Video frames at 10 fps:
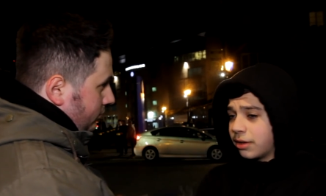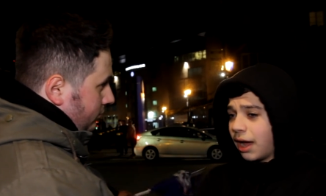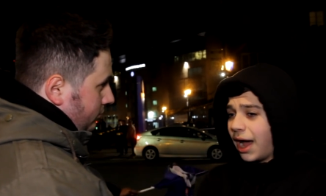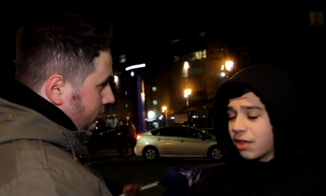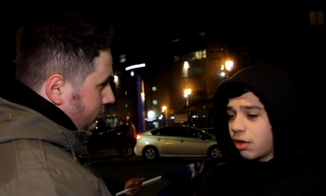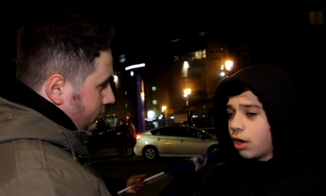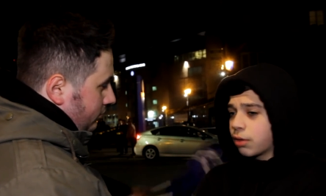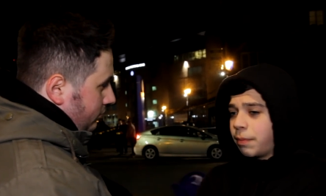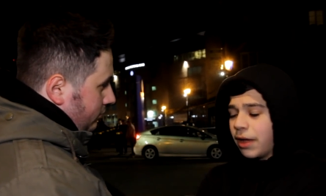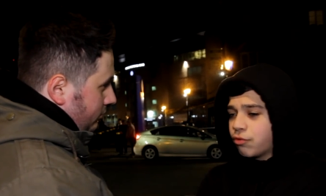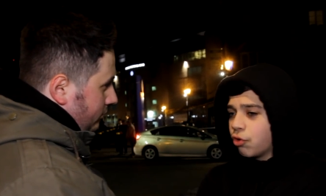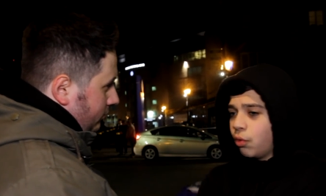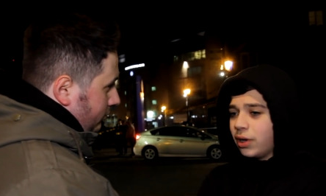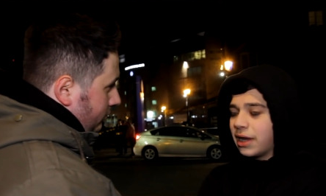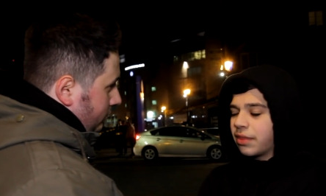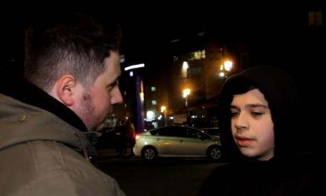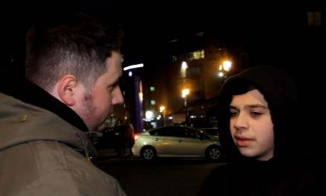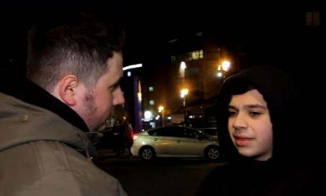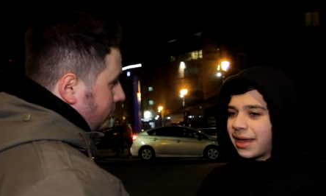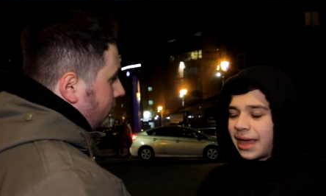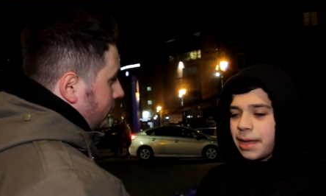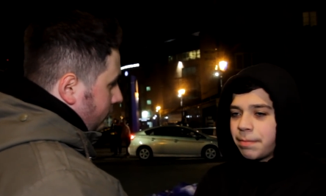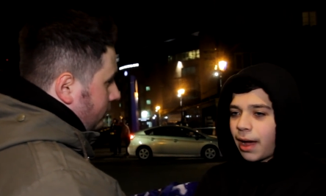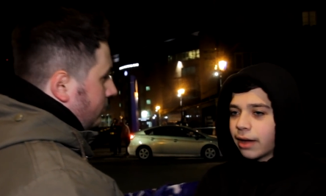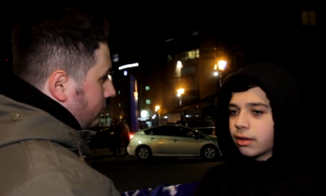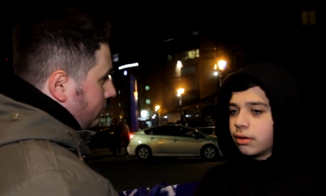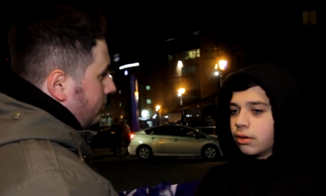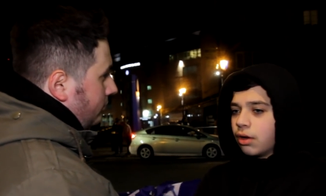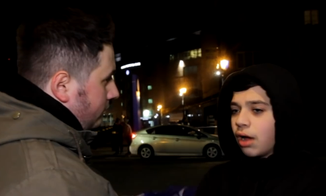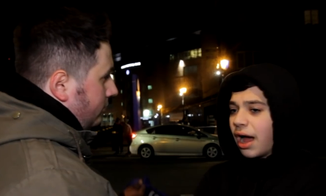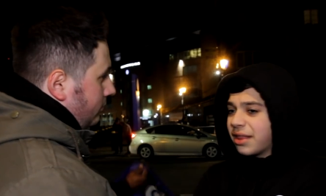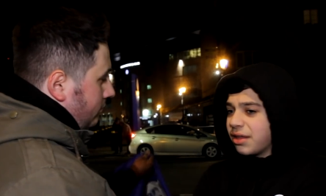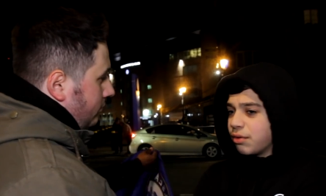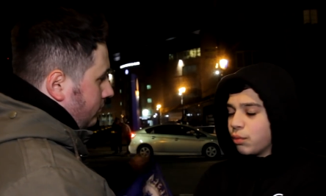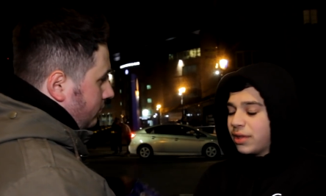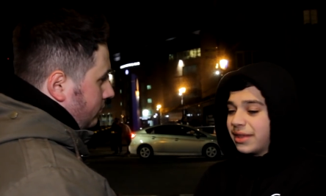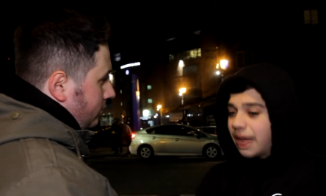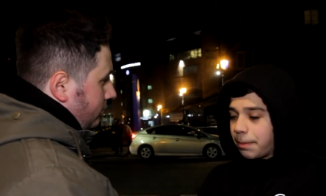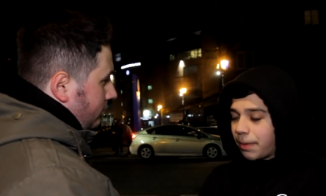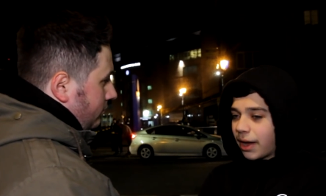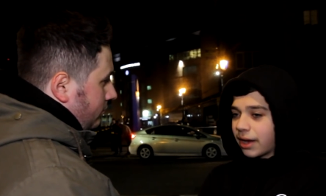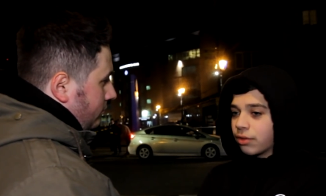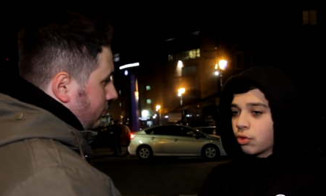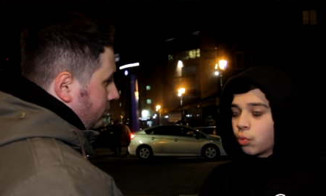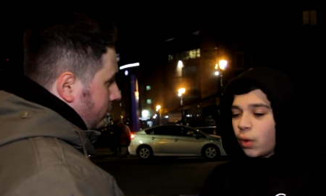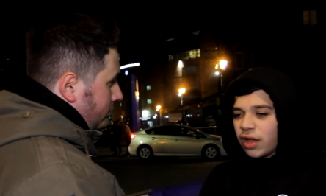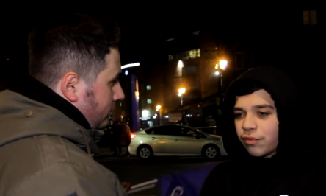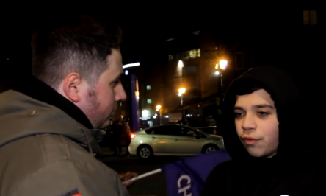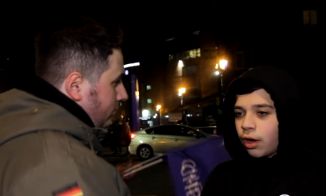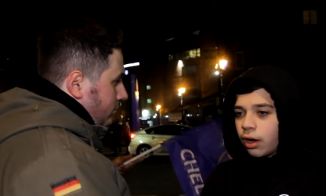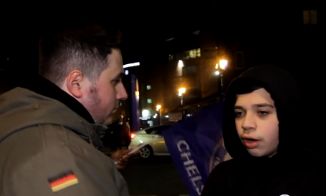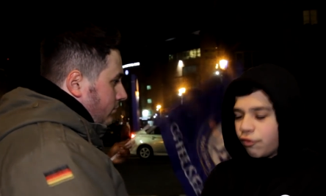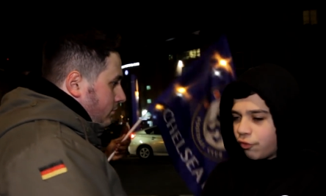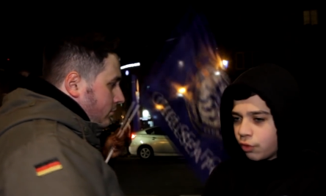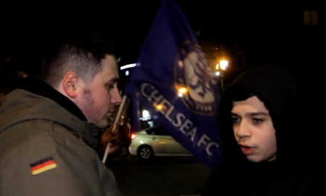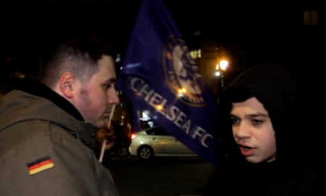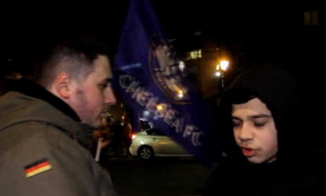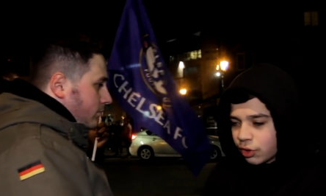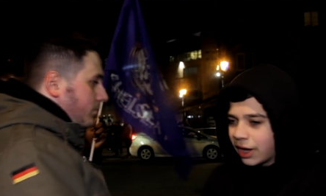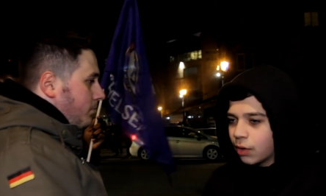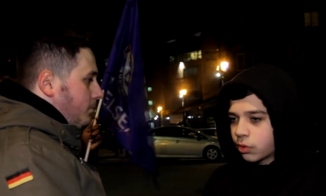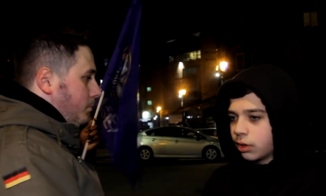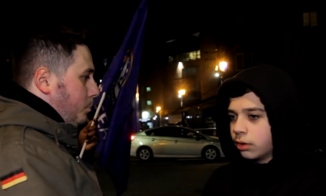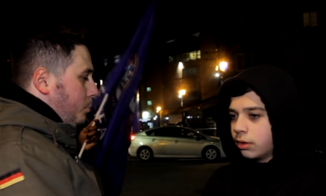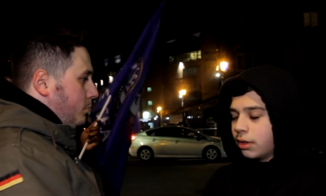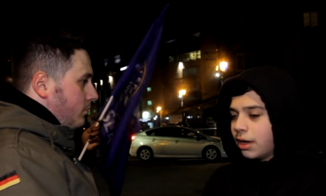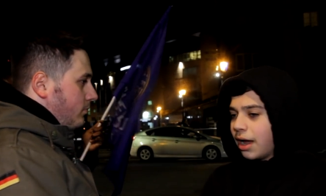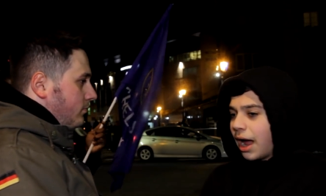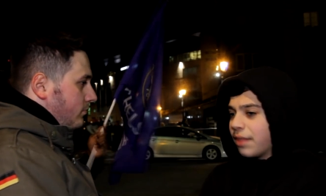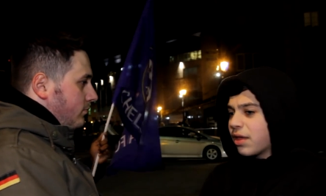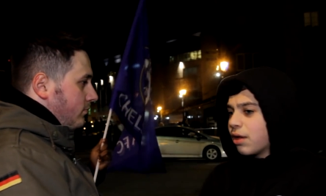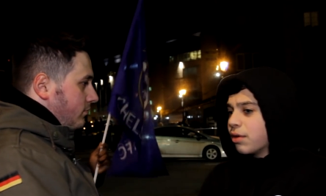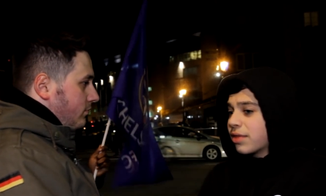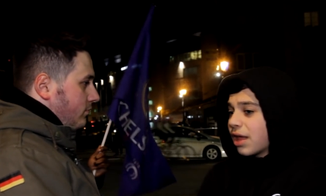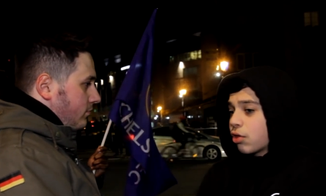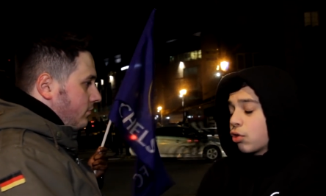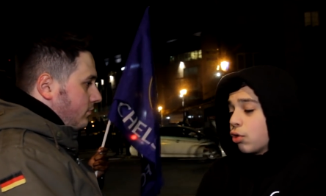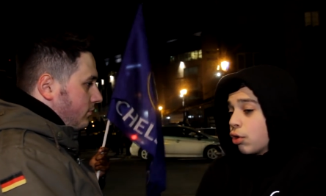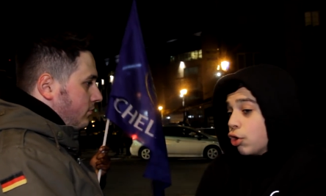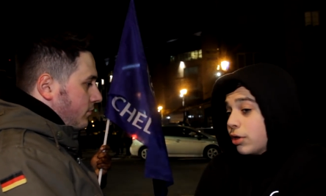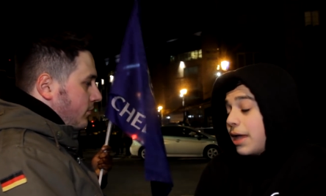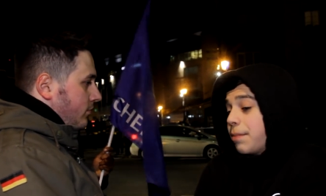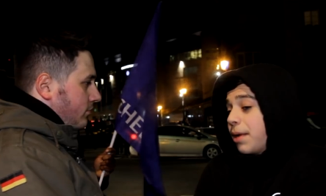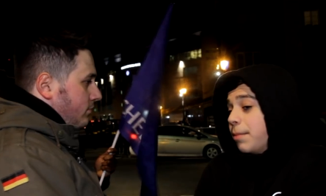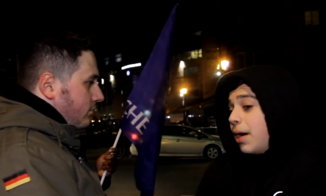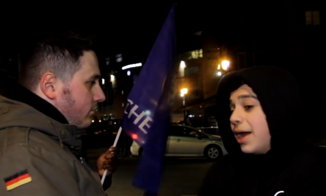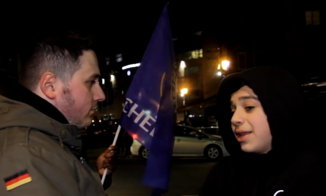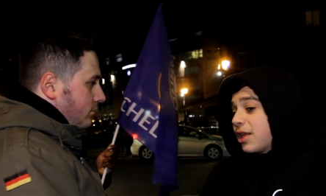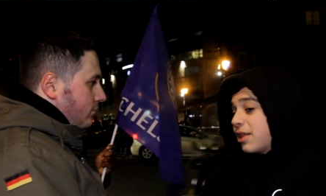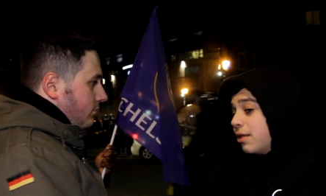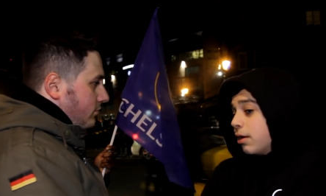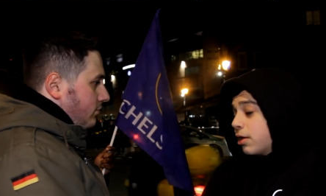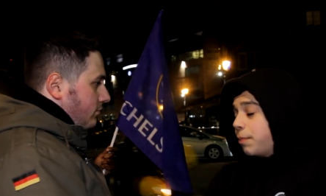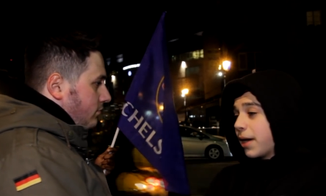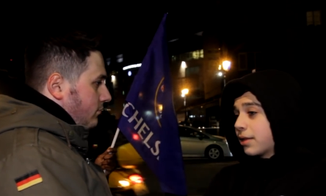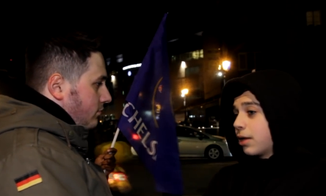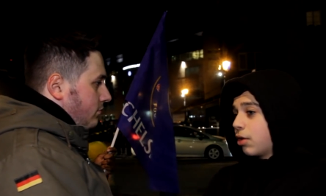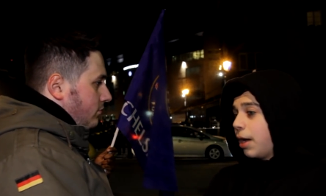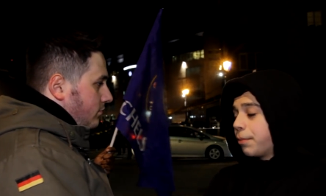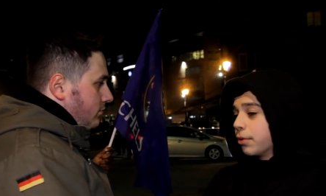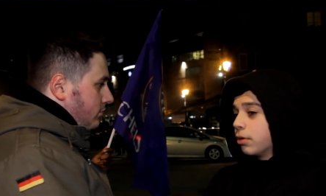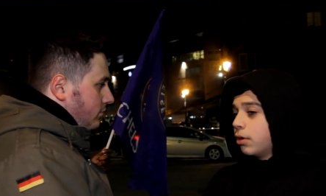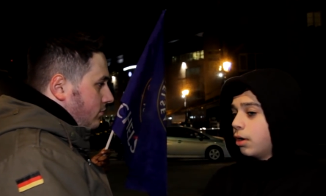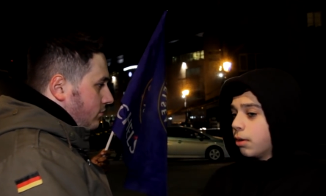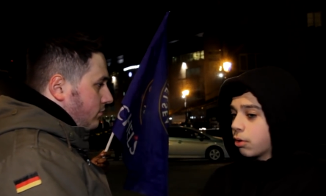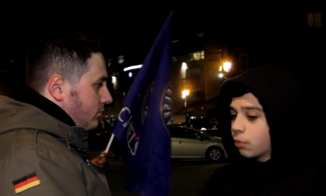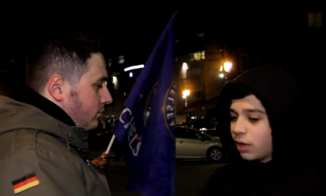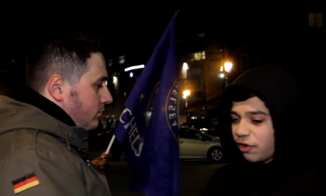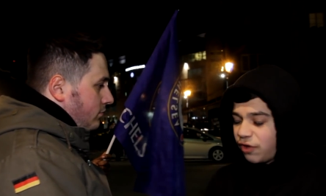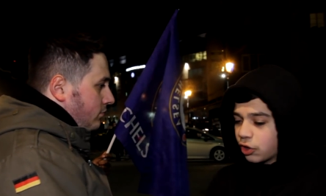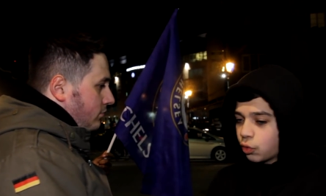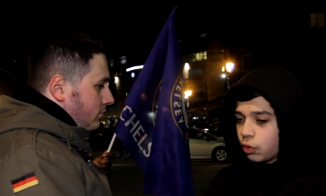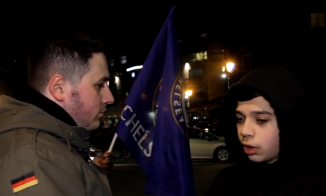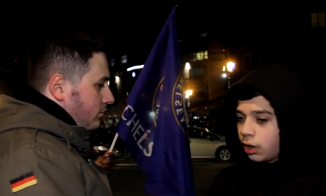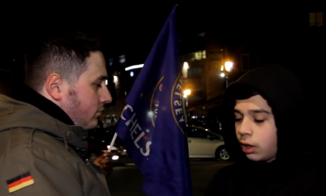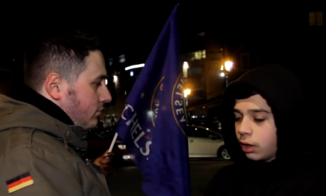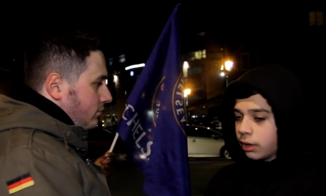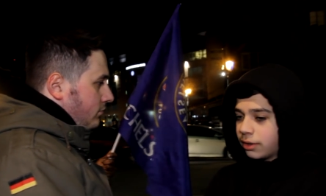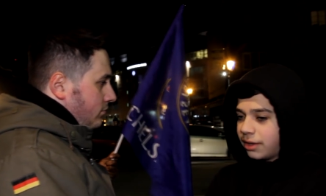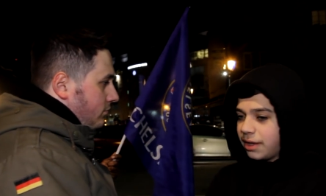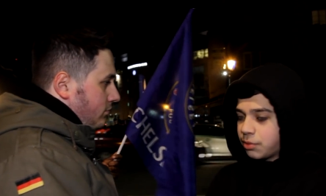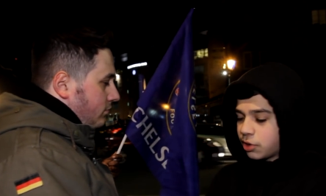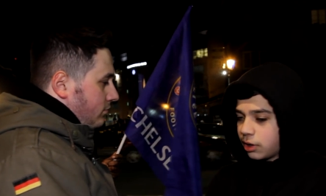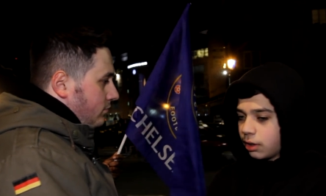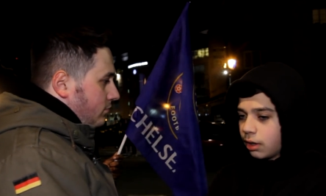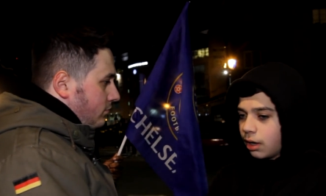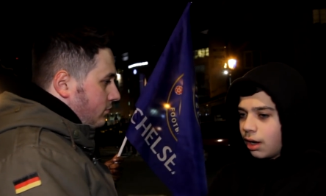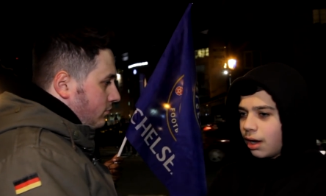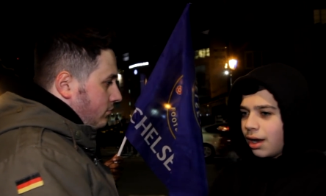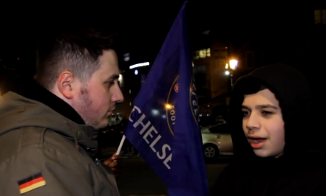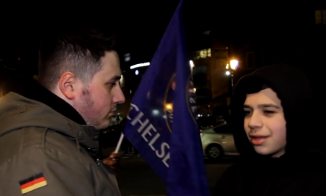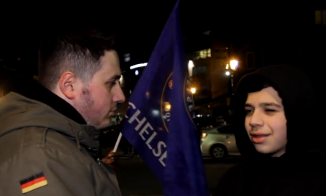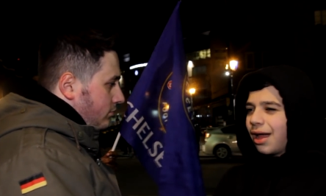Speaker 1: the Hazard, Pedro, Willian, they they came back. I think we sat back and just waited for for us to counter. And that, that's a good game plan, but I didn't ex expect that to happen. Because when I first saw the team sheet, I said,